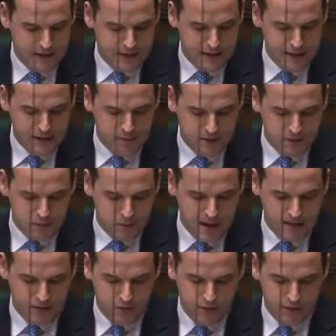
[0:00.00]
The neighbouring
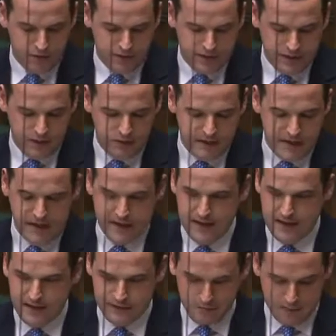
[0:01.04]
planning authority would
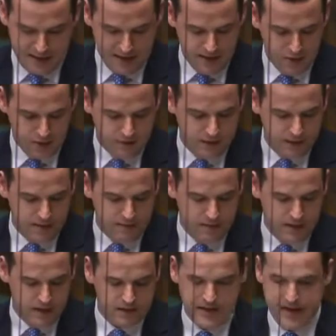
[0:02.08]
allocate a planning officer
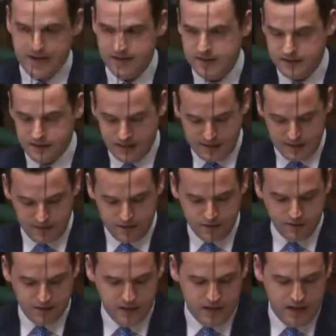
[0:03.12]
to act as the case
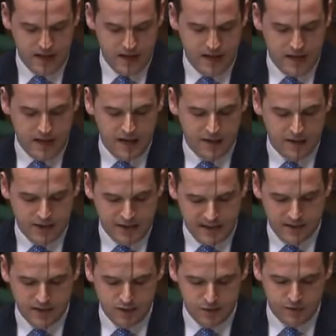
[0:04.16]
officer, and the
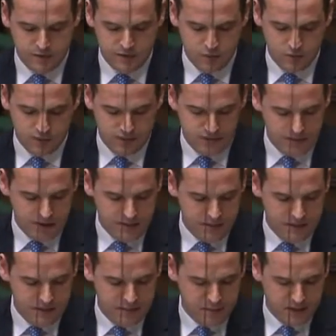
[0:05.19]
case officer would
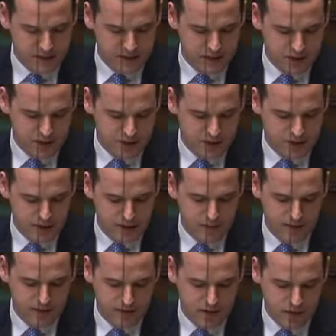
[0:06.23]
determine the application in line
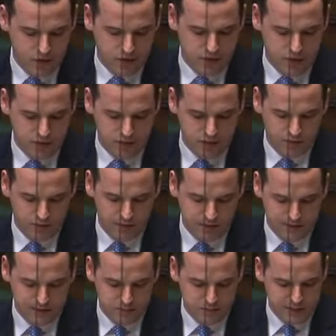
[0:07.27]
with the host local
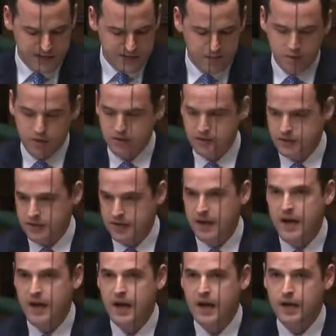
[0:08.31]
authority's planning policy
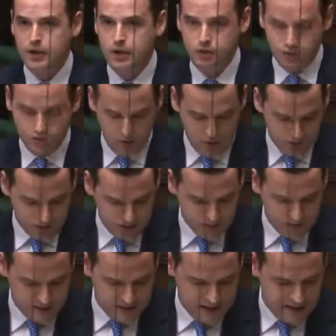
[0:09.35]
and usual
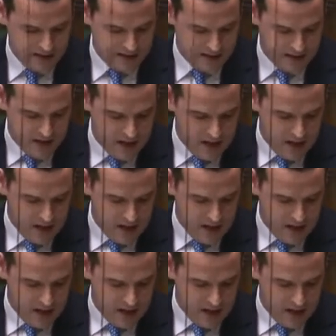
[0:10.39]
consultees.